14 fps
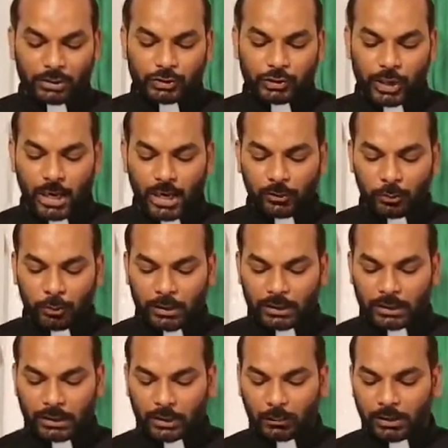John
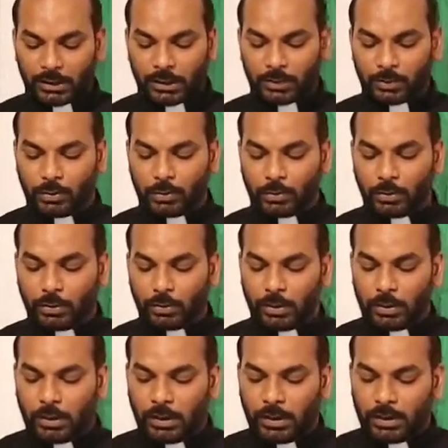20:22
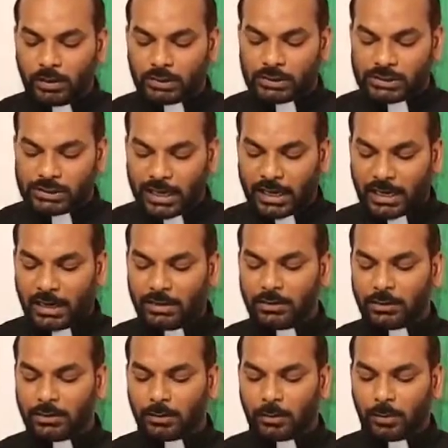is the second